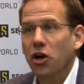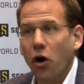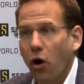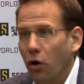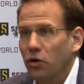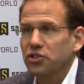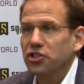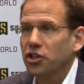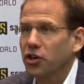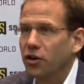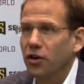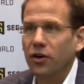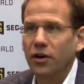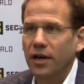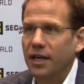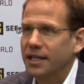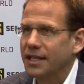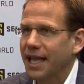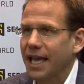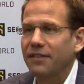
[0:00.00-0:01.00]

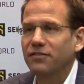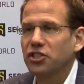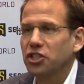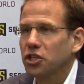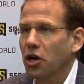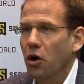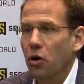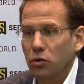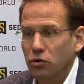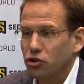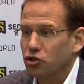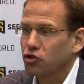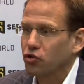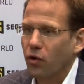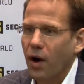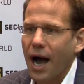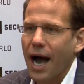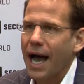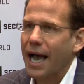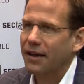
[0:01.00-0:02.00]
culture, they've shown,
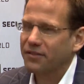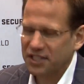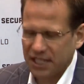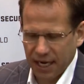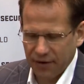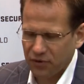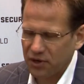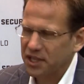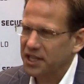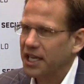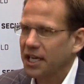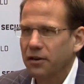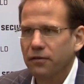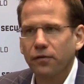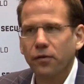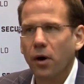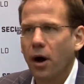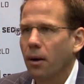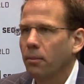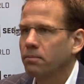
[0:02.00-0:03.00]
drives
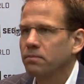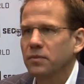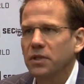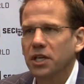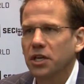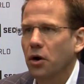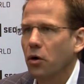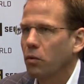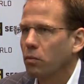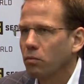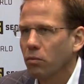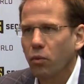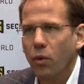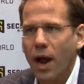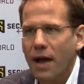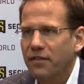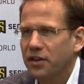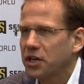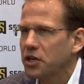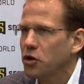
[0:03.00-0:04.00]
everything from, you know,
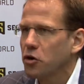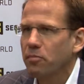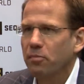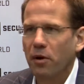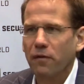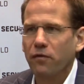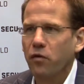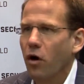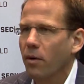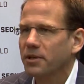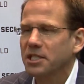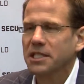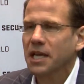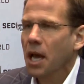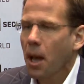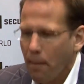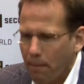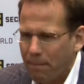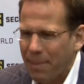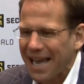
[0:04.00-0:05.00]
revenue, performance.
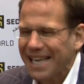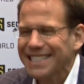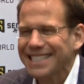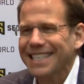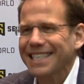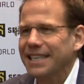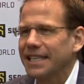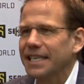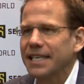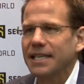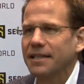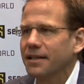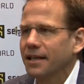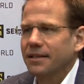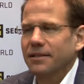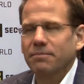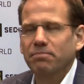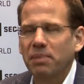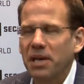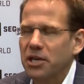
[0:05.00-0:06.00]
Basically,
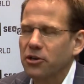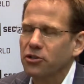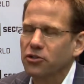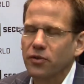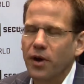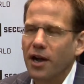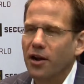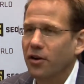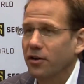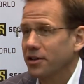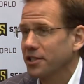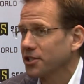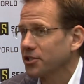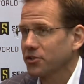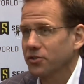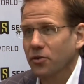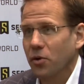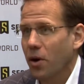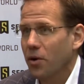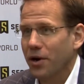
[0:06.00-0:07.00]
Peter Drucker,
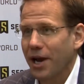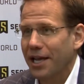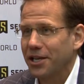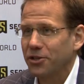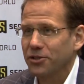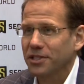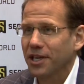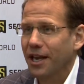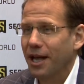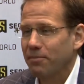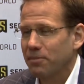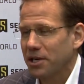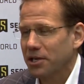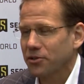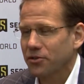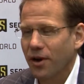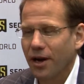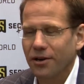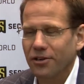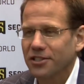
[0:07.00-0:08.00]
this quote I use a lot,
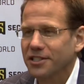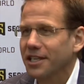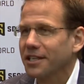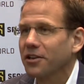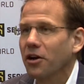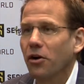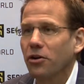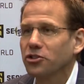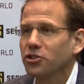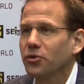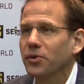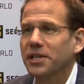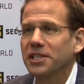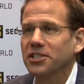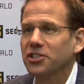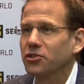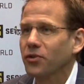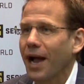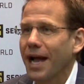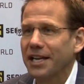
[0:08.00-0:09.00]
Peter Drucker said, culture
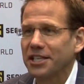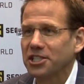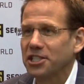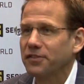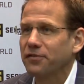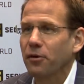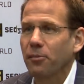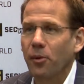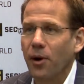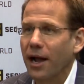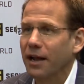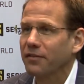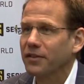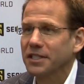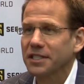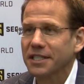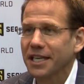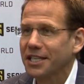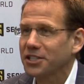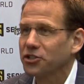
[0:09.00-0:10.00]
eats strategy for
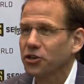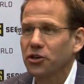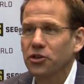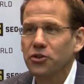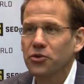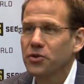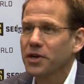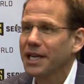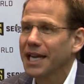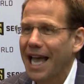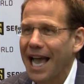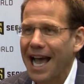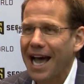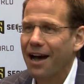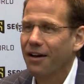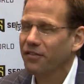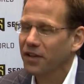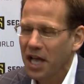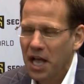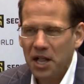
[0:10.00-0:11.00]
breakfast. And so you can
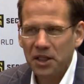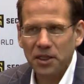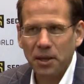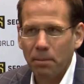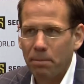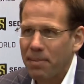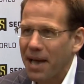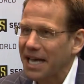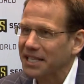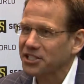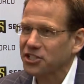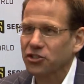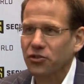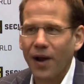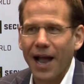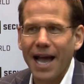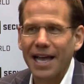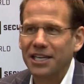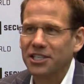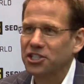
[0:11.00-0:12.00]
have the best
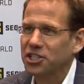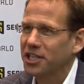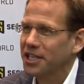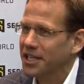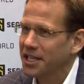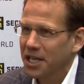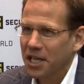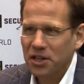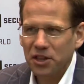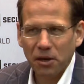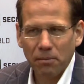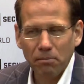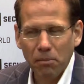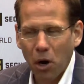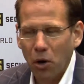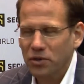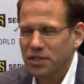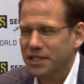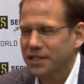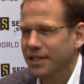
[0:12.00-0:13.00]
strategy, the
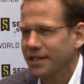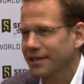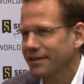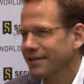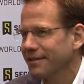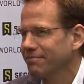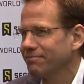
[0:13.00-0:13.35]
most